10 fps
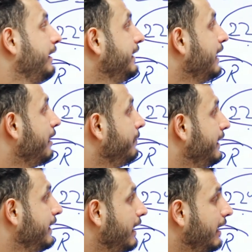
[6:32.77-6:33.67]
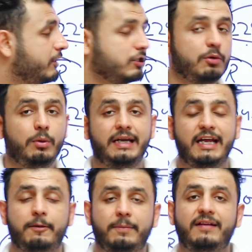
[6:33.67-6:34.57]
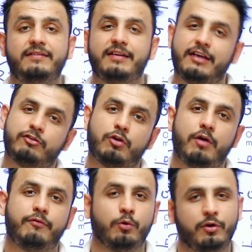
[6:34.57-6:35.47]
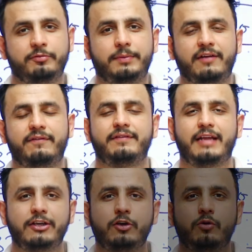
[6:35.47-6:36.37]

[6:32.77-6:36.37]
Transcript: DR BDR election will take place in case of OSPF. Thank